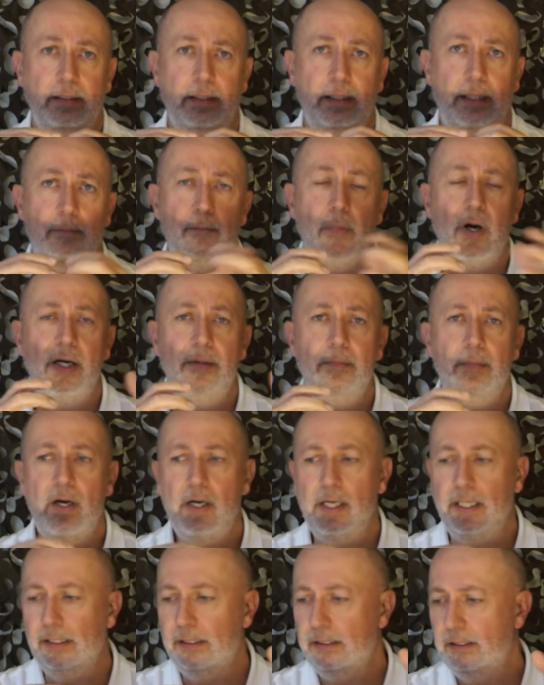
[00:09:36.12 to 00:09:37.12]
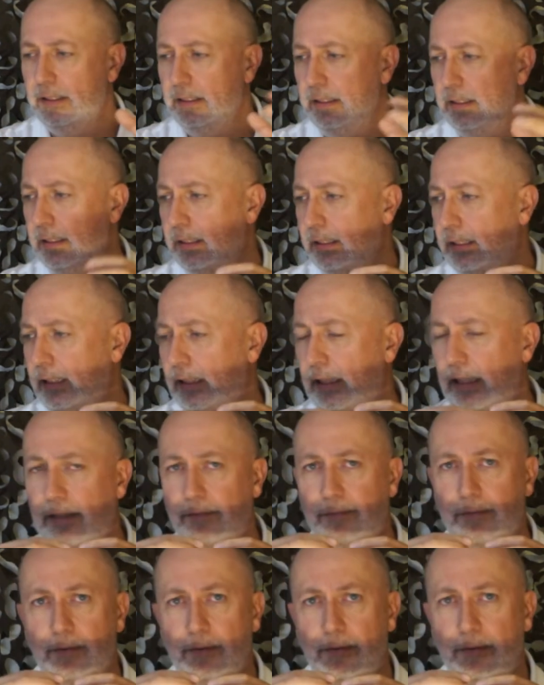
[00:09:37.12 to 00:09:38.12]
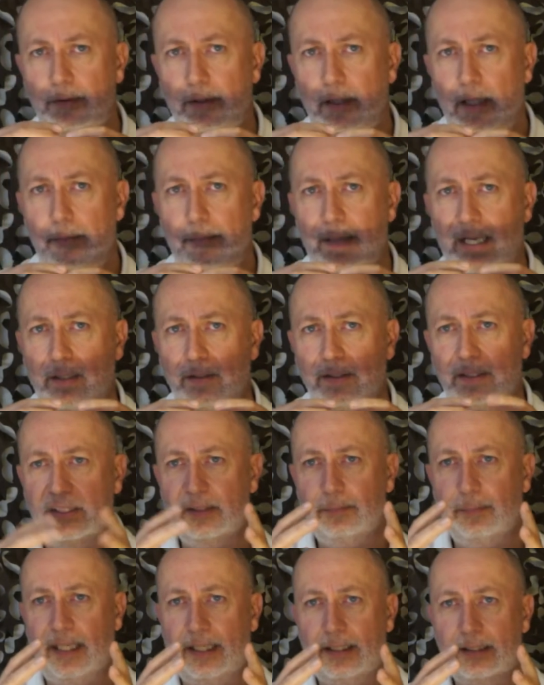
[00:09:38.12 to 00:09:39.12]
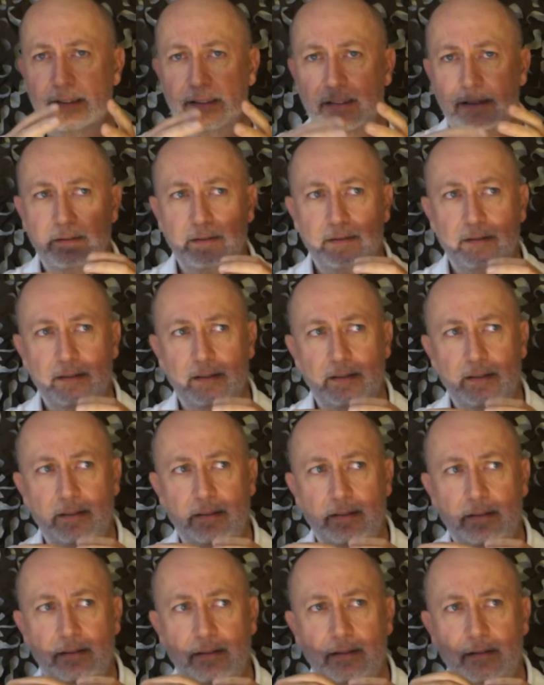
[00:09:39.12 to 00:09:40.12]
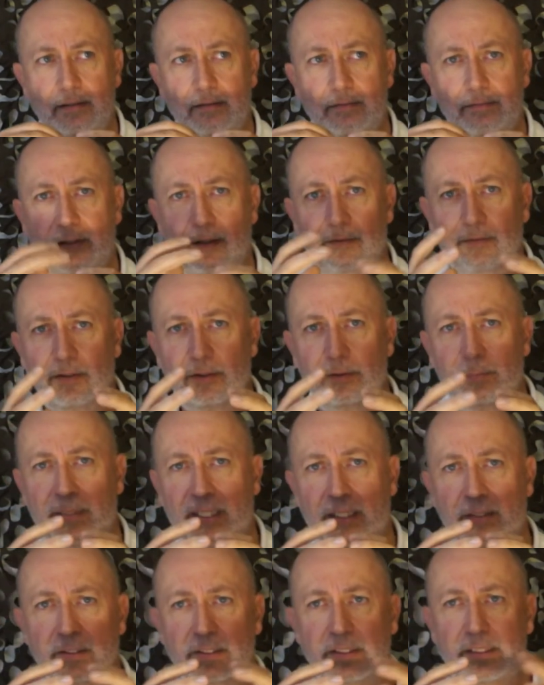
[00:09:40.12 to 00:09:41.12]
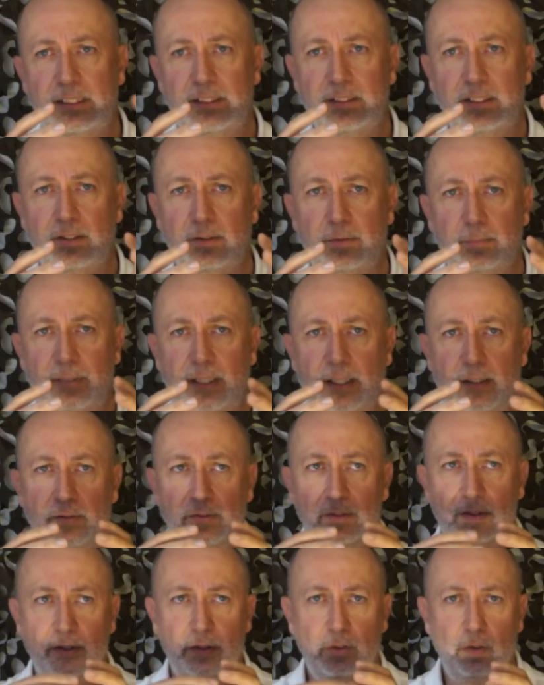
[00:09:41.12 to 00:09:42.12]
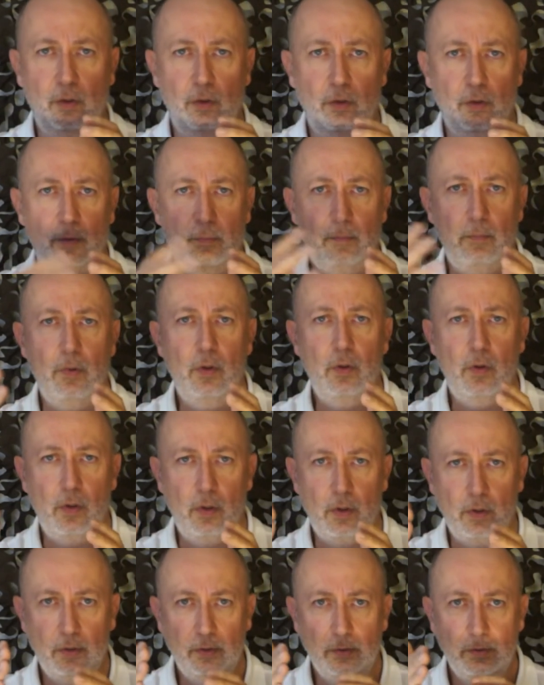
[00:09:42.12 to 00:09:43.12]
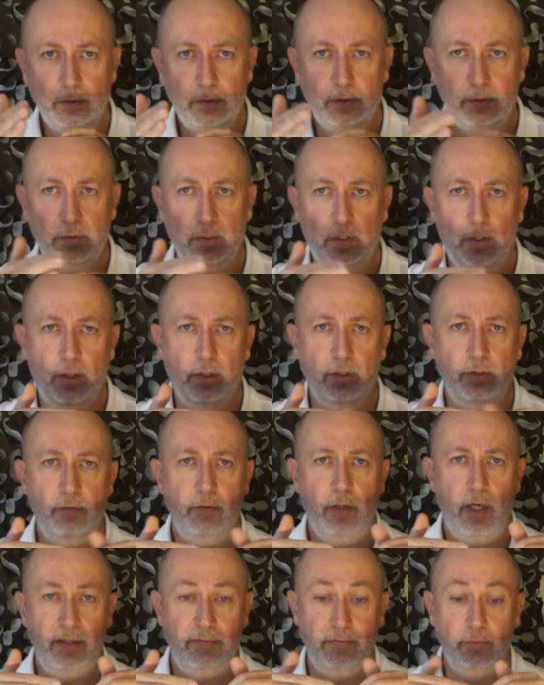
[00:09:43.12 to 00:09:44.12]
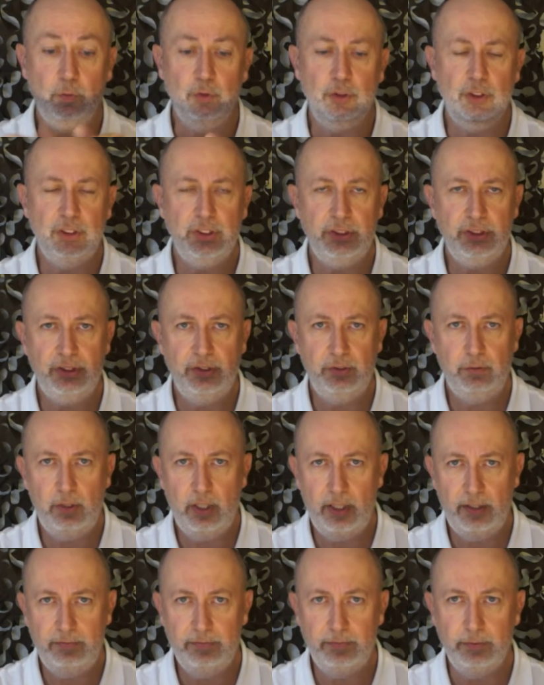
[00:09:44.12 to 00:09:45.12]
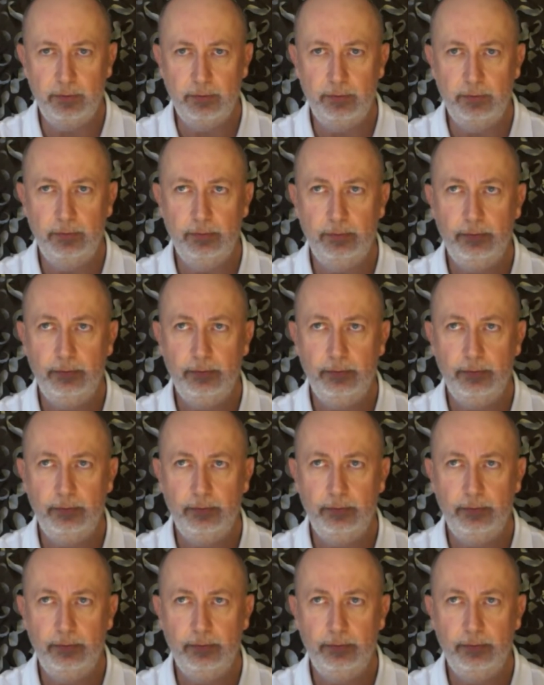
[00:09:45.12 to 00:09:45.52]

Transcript: In my mind, if you're about to spend £500, £600 or more on a rifle, just the rifle,